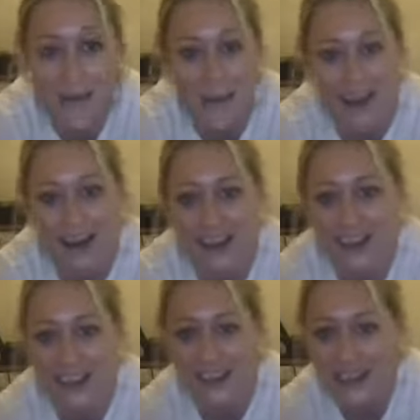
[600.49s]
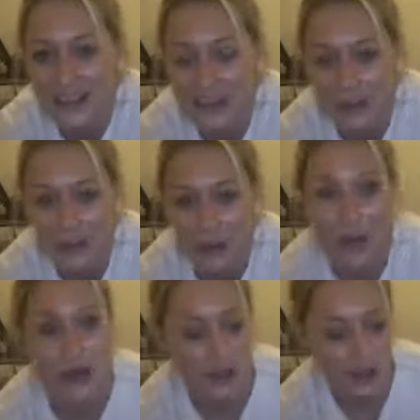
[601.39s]
that'll be a bit harder. So
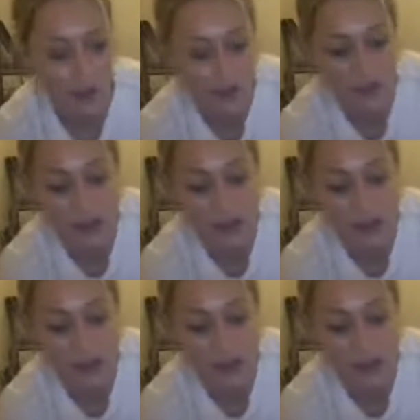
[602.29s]
we're going to